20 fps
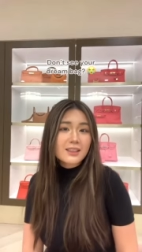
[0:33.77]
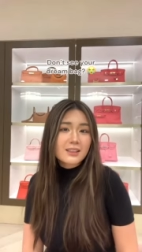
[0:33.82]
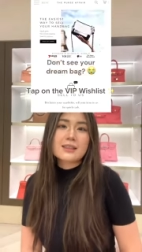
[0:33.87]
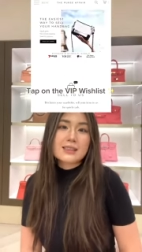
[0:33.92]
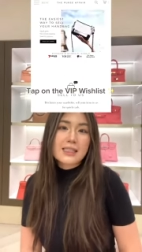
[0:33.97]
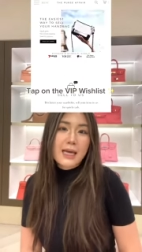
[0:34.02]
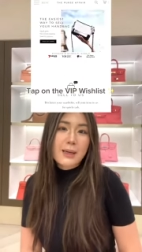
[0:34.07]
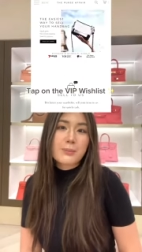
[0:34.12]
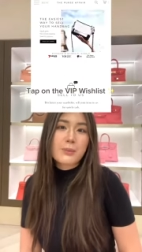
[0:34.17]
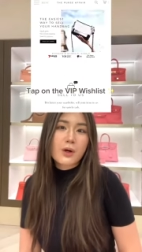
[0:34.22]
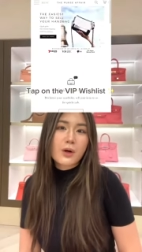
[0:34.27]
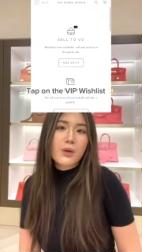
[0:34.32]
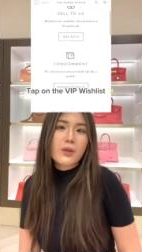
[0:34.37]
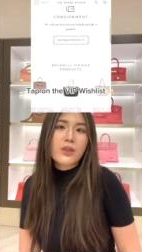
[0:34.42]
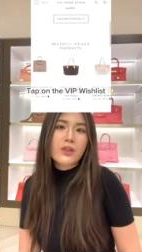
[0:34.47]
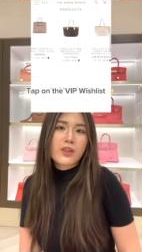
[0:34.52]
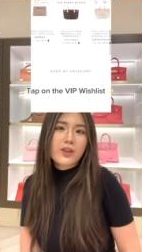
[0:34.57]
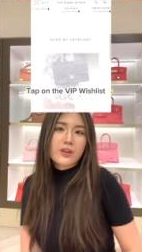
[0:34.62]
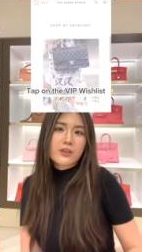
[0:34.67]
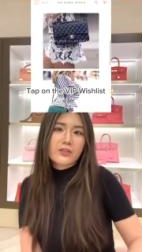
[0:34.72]
Tap on
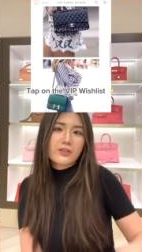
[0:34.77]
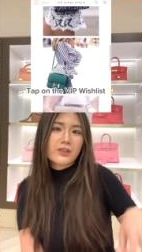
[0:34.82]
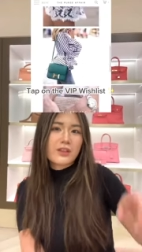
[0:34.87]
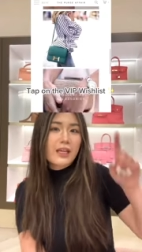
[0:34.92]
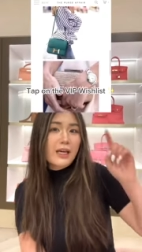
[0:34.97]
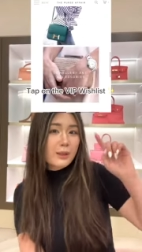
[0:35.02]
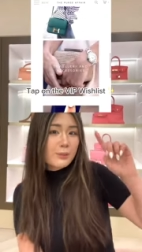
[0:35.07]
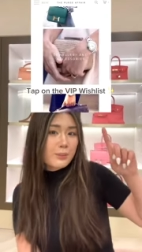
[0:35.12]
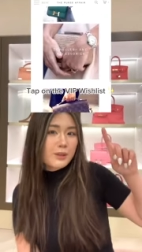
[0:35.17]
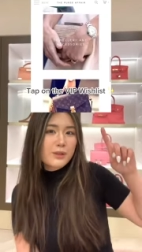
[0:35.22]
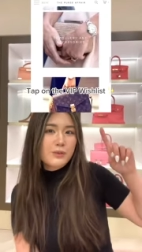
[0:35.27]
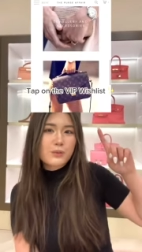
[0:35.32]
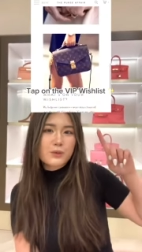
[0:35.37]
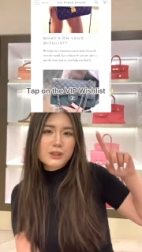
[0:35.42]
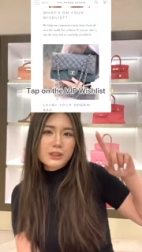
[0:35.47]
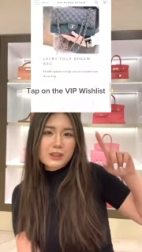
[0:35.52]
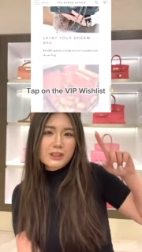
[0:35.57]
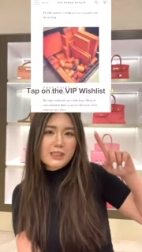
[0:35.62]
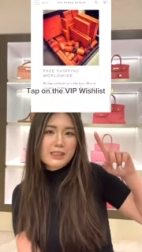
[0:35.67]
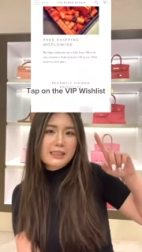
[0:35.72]
the VIP
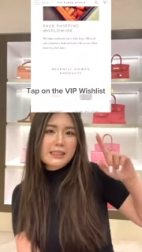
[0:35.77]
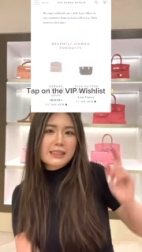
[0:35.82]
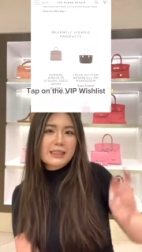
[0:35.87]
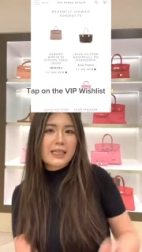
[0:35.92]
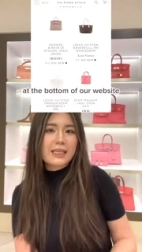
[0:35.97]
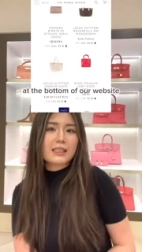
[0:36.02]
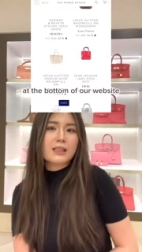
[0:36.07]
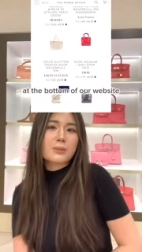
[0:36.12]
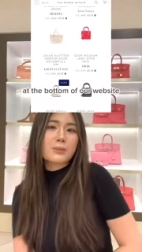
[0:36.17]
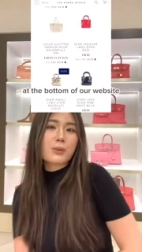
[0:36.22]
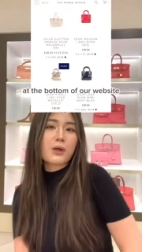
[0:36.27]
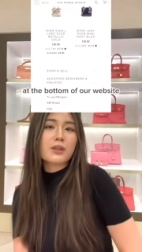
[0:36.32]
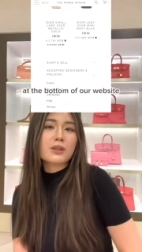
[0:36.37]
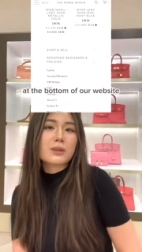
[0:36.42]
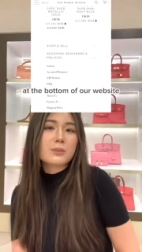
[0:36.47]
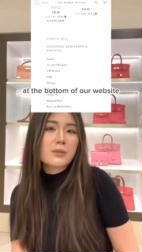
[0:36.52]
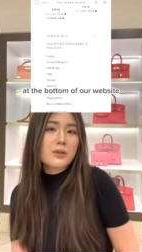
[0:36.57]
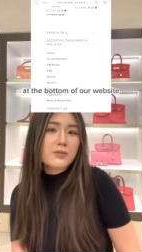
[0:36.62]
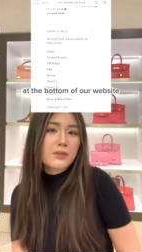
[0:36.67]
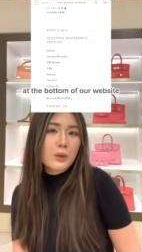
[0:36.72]
wishlist at the bottom
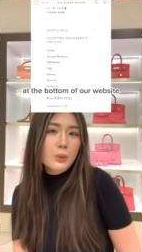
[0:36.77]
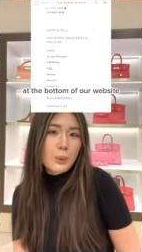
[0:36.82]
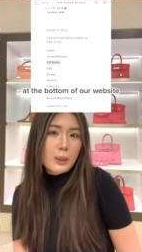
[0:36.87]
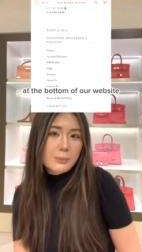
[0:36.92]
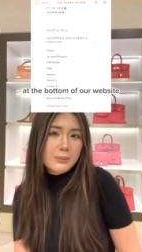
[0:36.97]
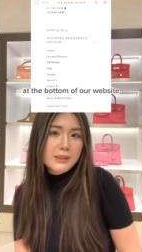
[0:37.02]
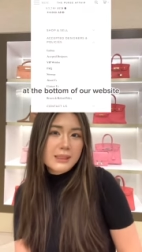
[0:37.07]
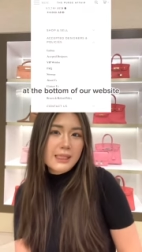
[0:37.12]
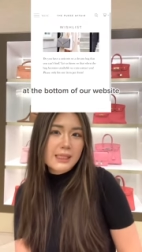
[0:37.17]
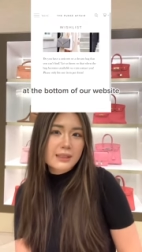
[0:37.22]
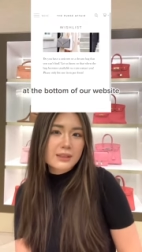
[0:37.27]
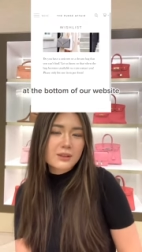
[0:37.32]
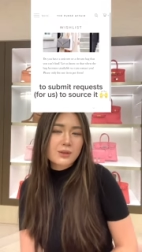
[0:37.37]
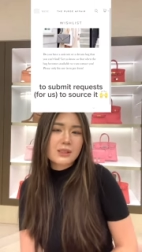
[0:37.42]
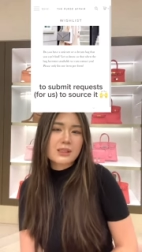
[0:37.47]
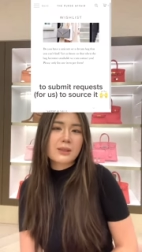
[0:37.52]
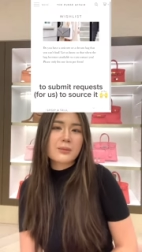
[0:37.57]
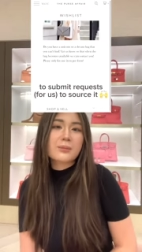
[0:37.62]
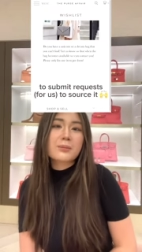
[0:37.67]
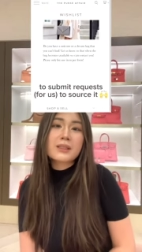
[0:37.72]
of our website to
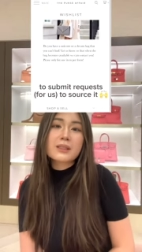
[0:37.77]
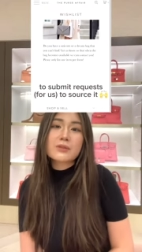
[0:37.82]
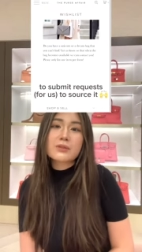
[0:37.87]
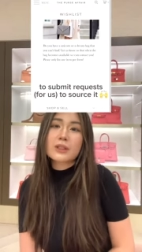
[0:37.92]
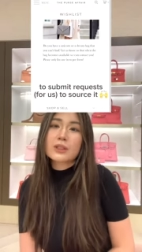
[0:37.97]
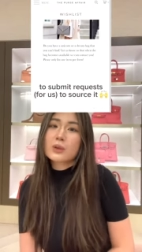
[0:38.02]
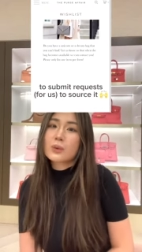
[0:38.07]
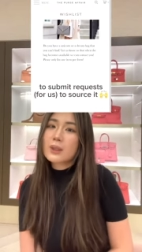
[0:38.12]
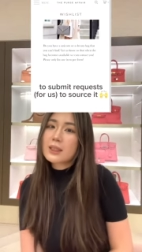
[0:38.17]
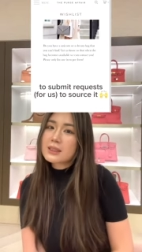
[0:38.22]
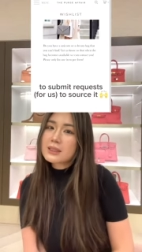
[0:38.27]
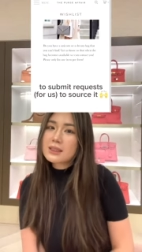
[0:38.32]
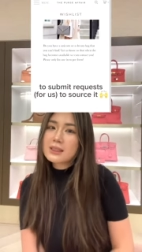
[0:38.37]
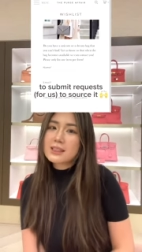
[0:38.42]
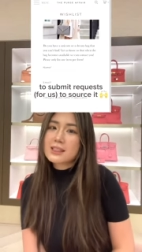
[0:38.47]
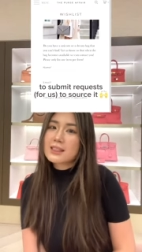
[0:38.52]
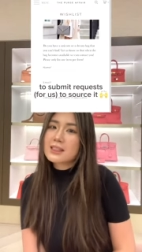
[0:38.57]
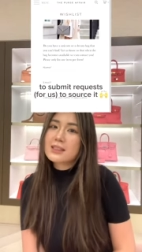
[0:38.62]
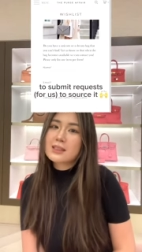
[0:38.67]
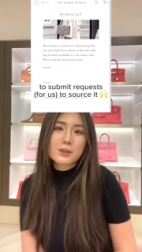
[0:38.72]
submit
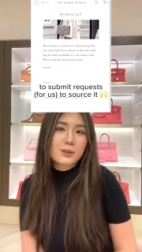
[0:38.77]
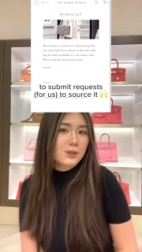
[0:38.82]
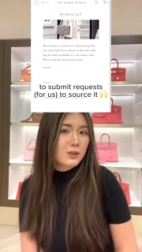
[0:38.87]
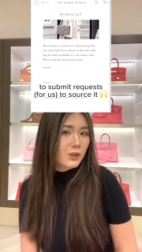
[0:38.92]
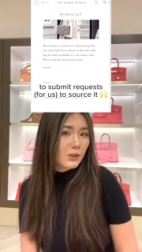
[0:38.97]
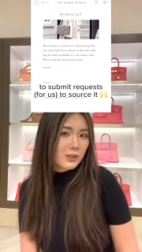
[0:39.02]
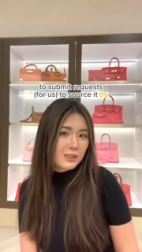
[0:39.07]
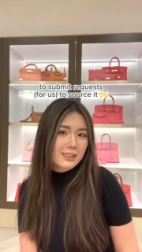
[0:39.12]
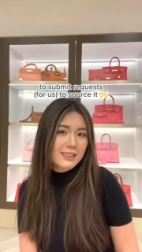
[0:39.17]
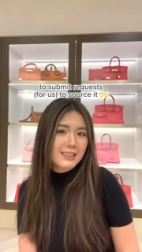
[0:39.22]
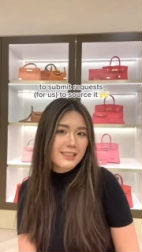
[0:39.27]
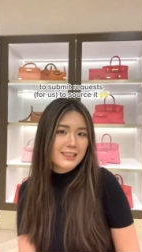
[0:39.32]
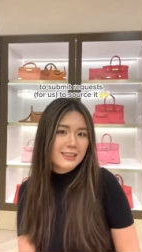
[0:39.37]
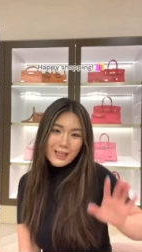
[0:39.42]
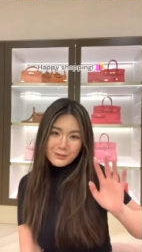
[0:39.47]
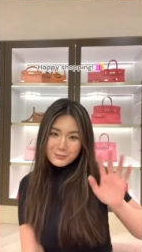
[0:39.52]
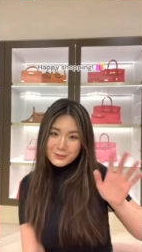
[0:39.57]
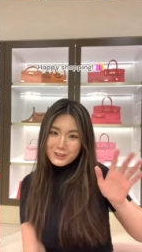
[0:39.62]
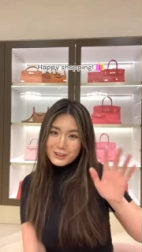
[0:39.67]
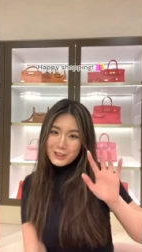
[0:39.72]
requests to source it.
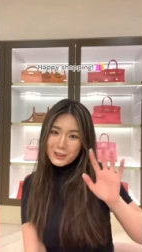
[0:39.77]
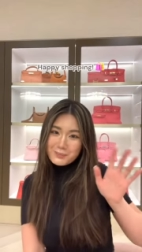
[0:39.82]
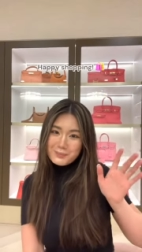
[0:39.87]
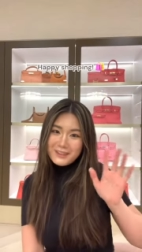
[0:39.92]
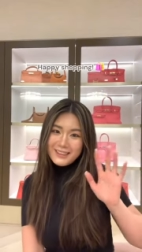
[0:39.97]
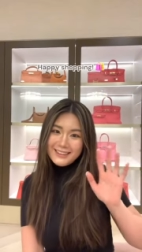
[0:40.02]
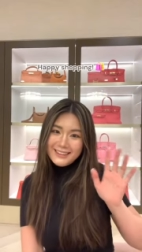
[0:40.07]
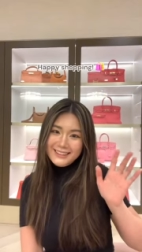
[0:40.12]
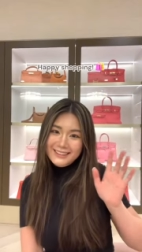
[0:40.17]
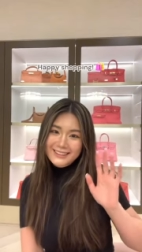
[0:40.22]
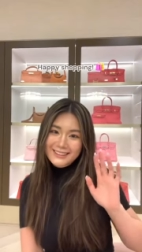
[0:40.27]
Happy shopping!